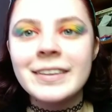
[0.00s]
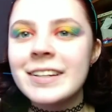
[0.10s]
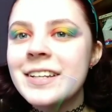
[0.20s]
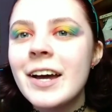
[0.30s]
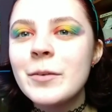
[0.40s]

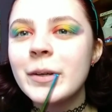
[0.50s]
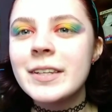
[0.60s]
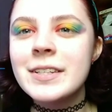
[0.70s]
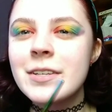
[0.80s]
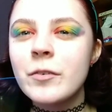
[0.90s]
That's kind of what
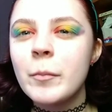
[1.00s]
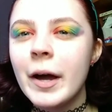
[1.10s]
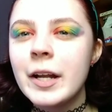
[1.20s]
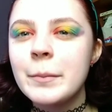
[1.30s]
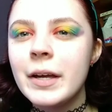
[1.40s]
this is
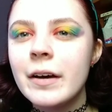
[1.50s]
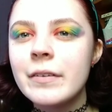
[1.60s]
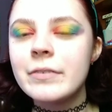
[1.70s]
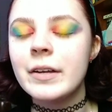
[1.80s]
reminding me of.